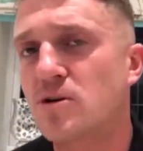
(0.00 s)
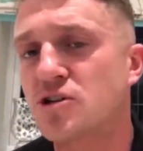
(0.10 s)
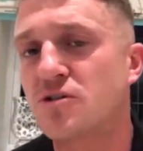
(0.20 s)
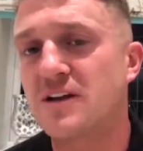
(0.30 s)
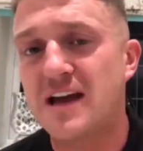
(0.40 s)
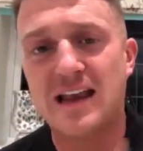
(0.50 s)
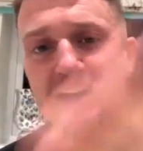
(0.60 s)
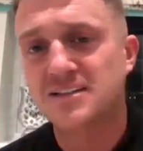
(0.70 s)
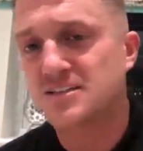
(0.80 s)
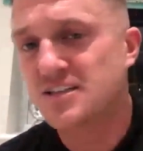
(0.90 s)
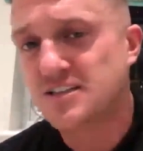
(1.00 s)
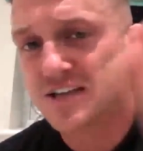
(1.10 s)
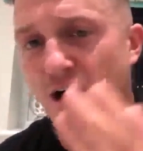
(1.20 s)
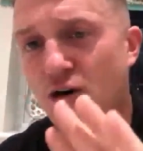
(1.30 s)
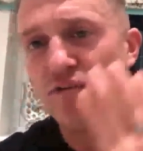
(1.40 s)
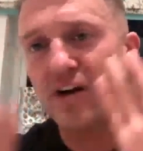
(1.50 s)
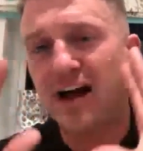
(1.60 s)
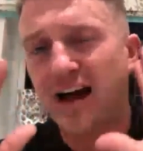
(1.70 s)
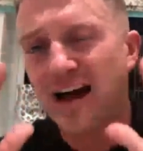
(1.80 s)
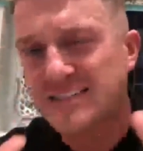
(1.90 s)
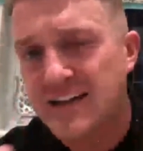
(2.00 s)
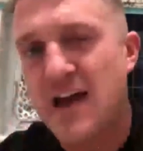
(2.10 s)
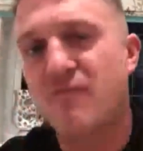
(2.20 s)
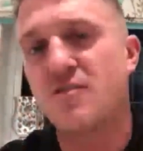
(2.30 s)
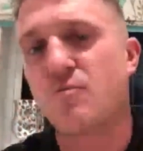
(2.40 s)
opportunity, Alex, to yourself and to